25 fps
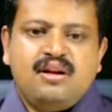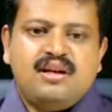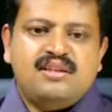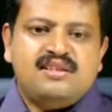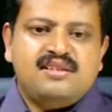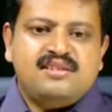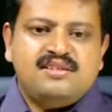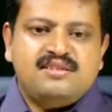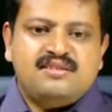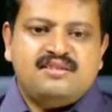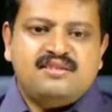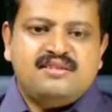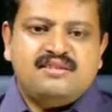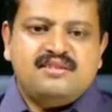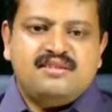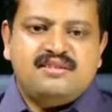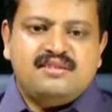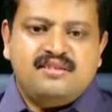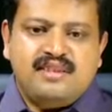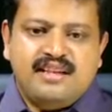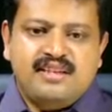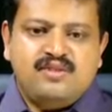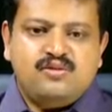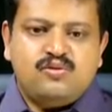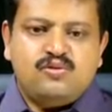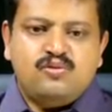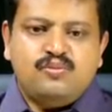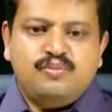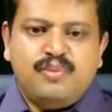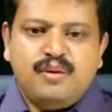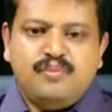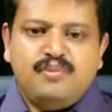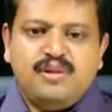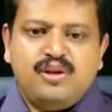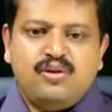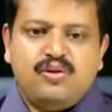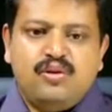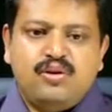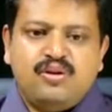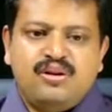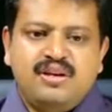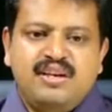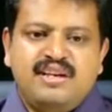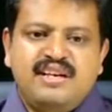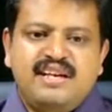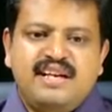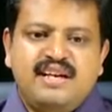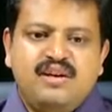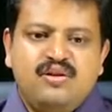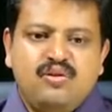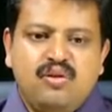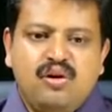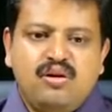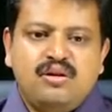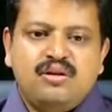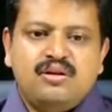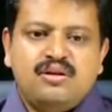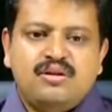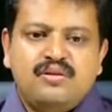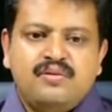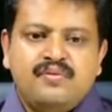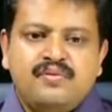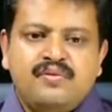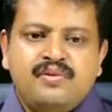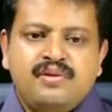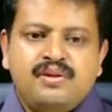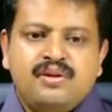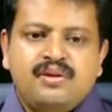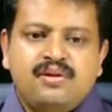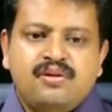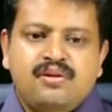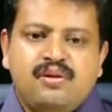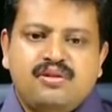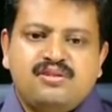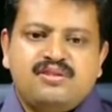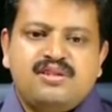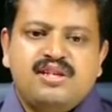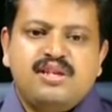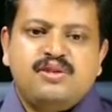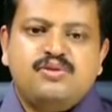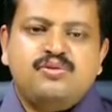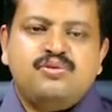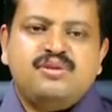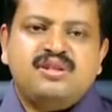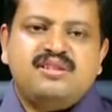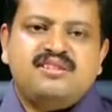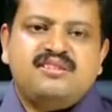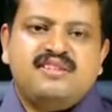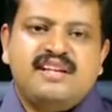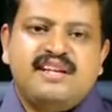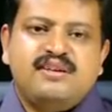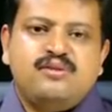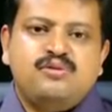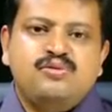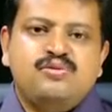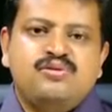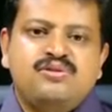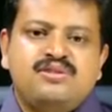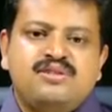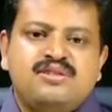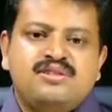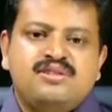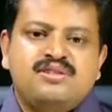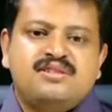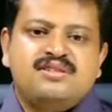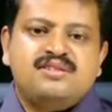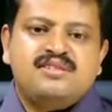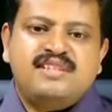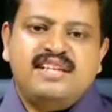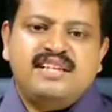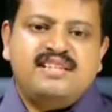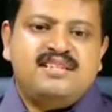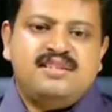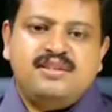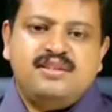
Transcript: other threats to public order did not constitute a threat to state